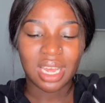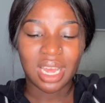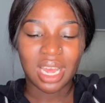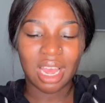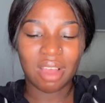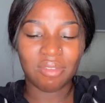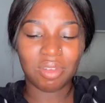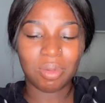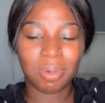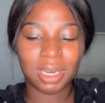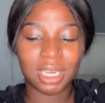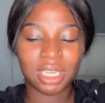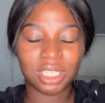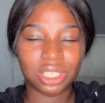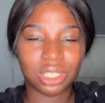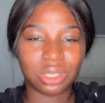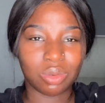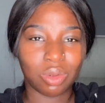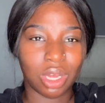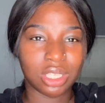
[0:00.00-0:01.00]
everybody
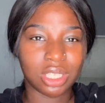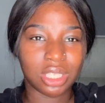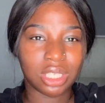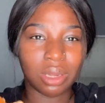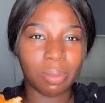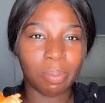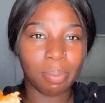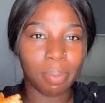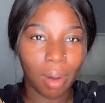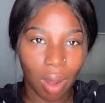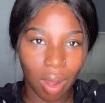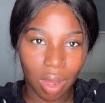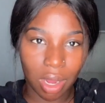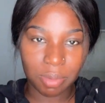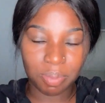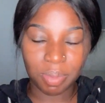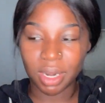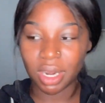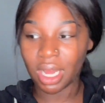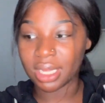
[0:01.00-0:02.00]
just wants the bond
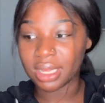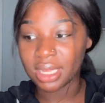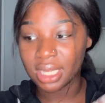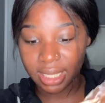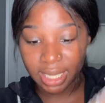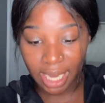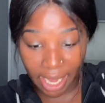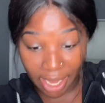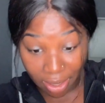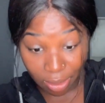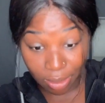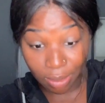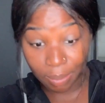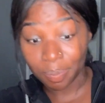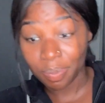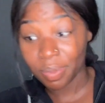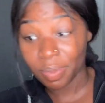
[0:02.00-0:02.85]
but not the title.